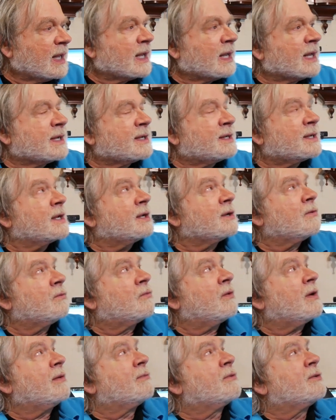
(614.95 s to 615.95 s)
I tend to
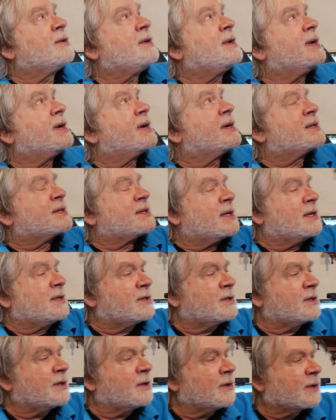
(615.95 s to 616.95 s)
favor DX
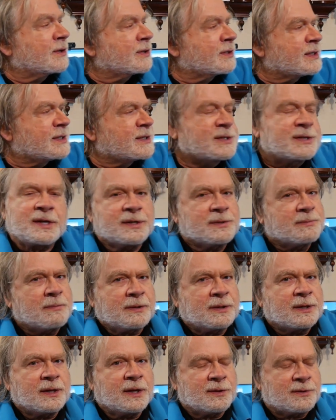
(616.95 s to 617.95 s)
Engineering these days,
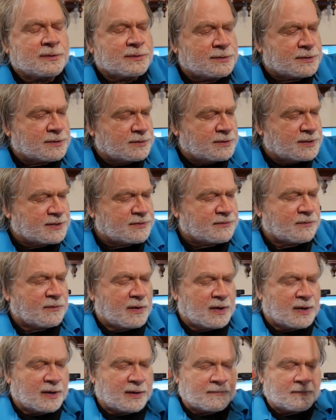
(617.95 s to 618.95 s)
but the others are just
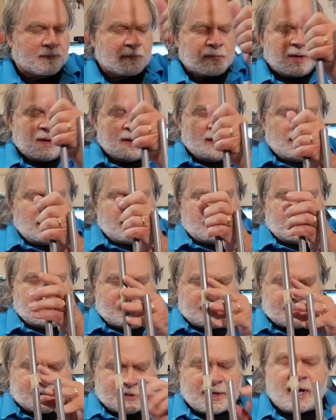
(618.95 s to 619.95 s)
fine.
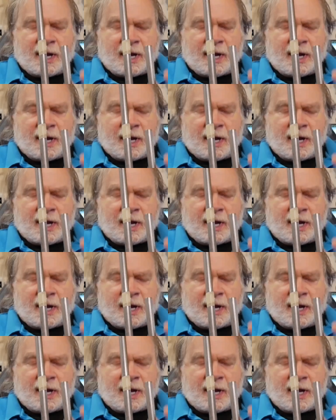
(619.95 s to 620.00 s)
This